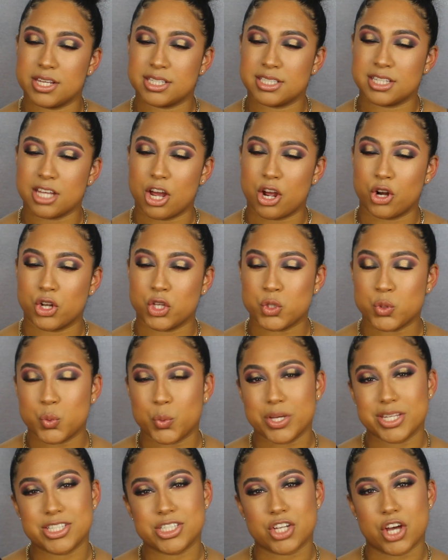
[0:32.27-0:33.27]
this
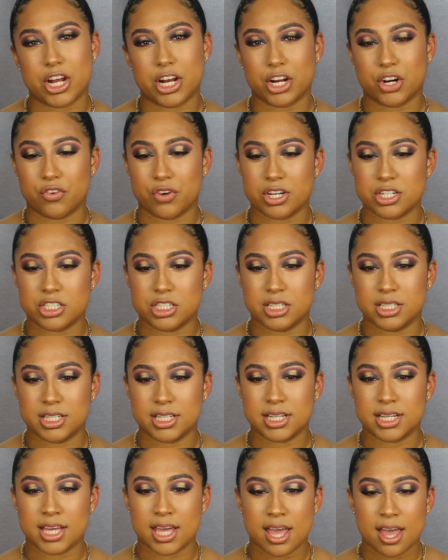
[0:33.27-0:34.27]
twist on a grungy
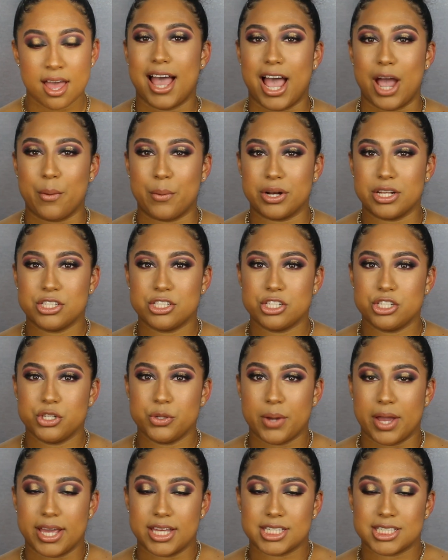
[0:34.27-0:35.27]
look. I wanted to
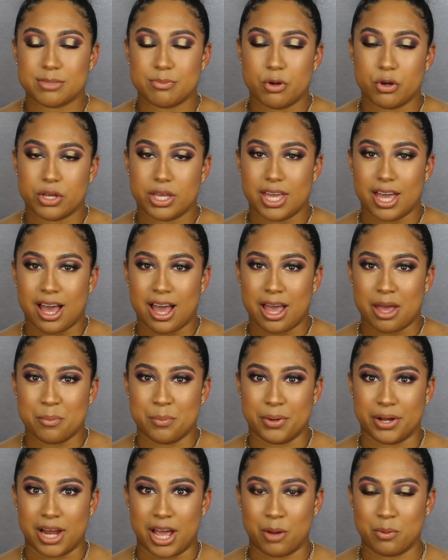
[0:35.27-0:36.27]
do a smoky eye,
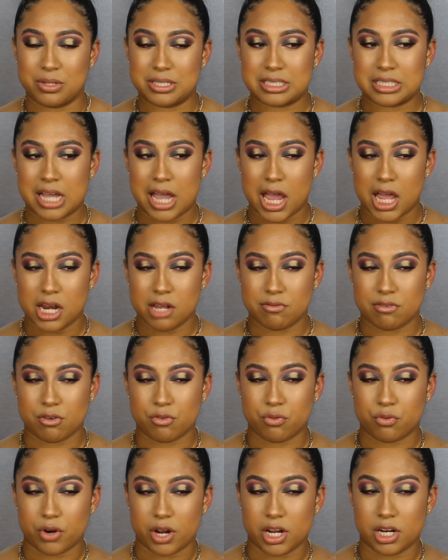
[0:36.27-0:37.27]
but I was kind of
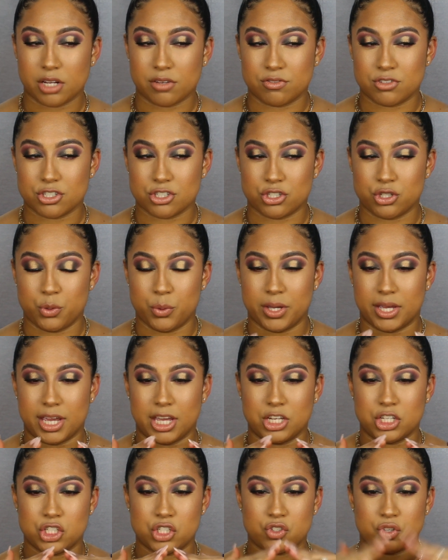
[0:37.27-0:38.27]
afraid of just doing
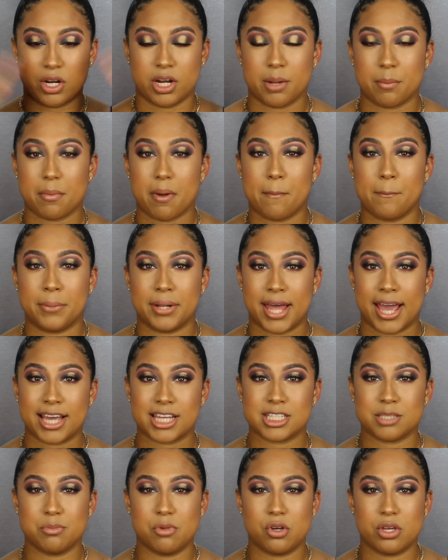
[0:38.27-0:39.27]
a straight up
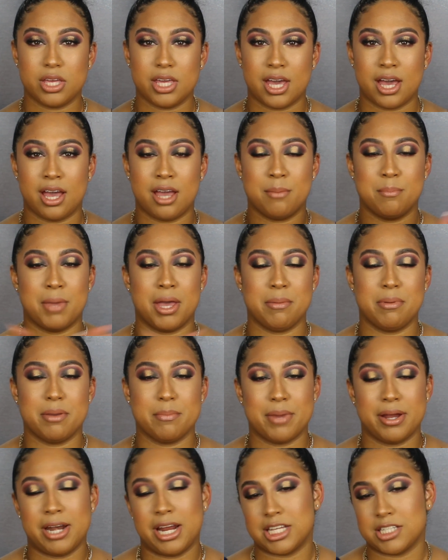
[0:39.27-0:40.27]
black smoky eye. Maybe
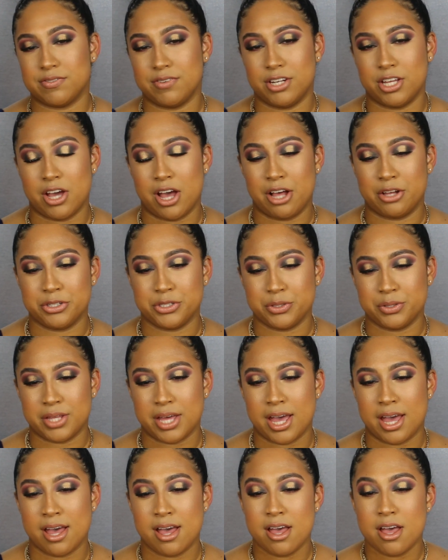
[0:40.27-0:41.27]
in my next video I'll do
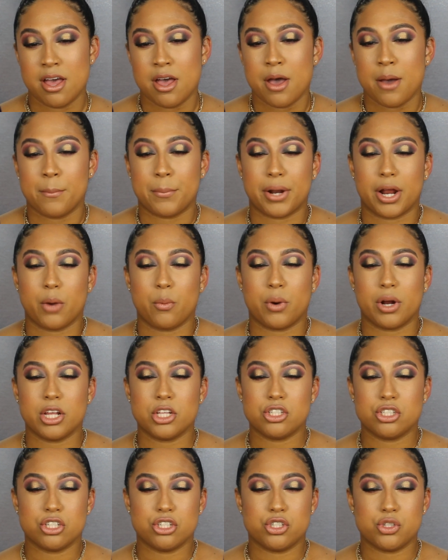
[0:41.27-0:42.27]
that, but I
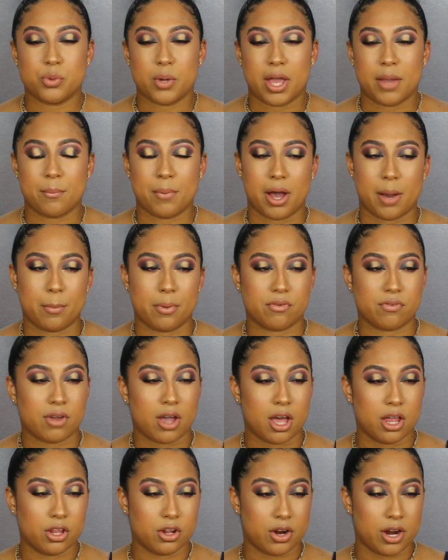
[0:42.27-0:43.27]
wanted to do a pop of
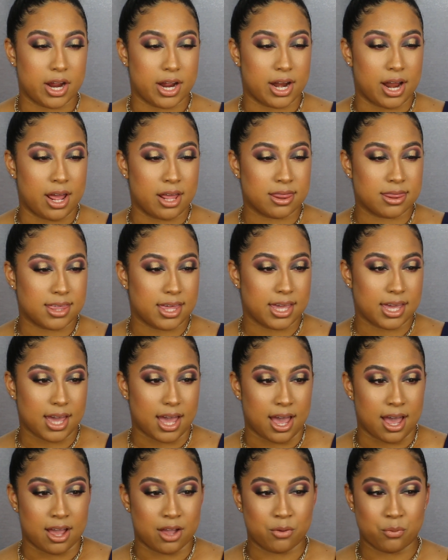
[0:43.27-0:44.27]
color, and I
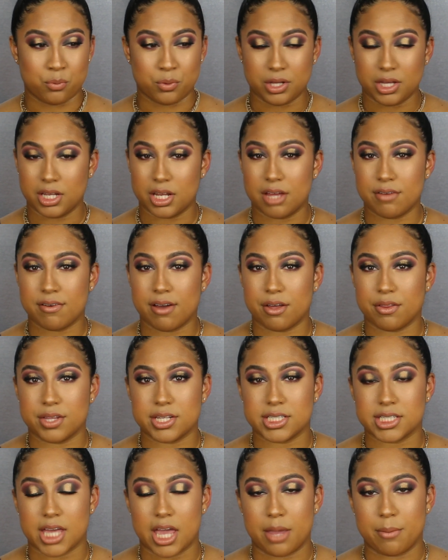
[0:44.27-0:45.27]
think I really love how
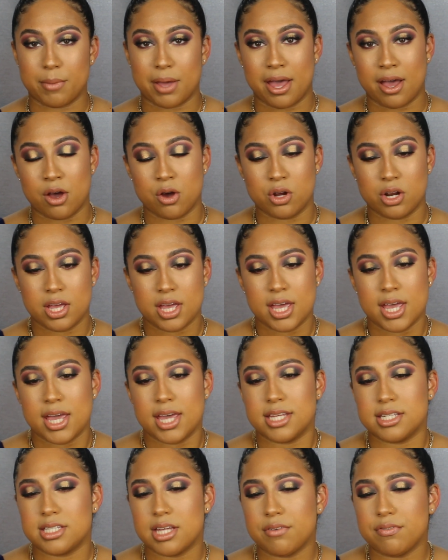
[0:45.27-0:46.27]
this came out.
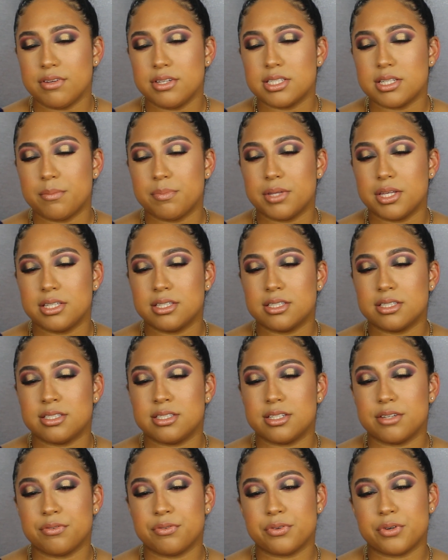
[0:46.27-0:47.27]
It's definitely something
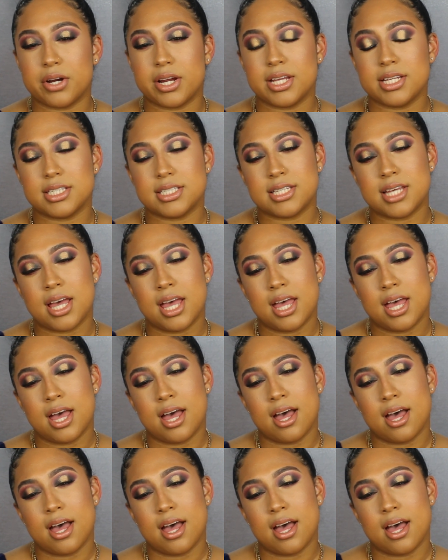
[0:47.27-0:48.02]
different.